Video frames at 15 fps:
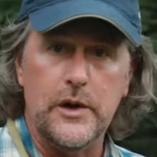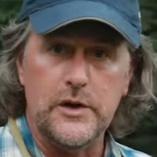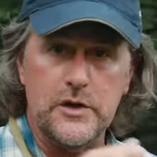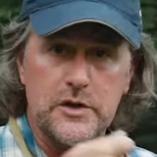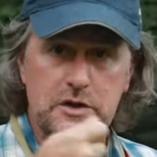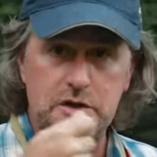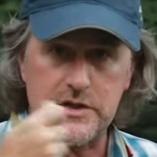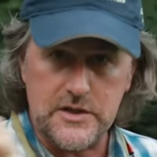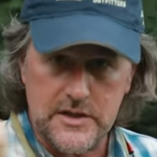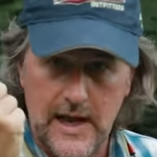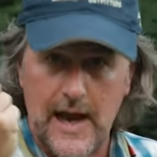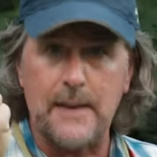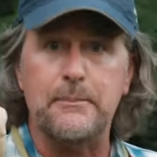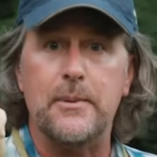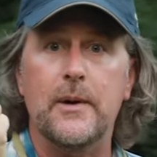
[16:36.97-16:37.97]
You
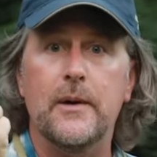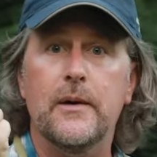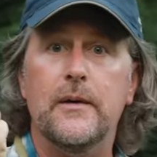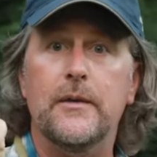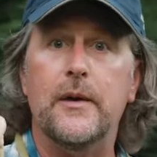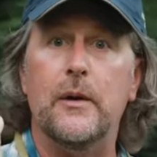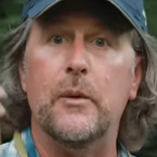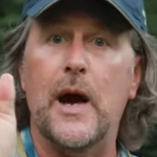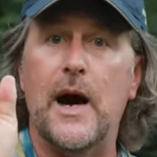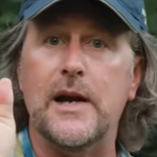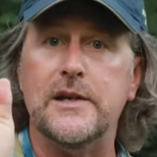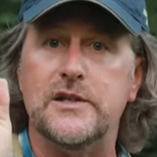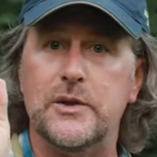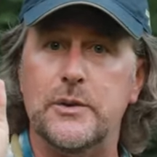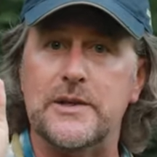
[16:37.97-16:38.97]
snap the
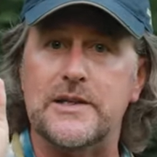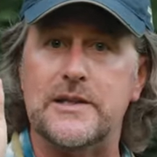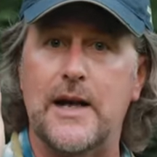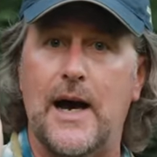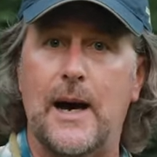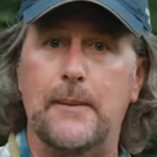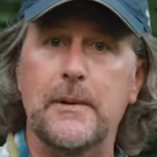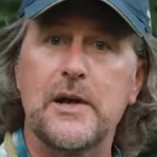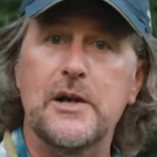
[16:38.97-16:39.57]
rod to a stop.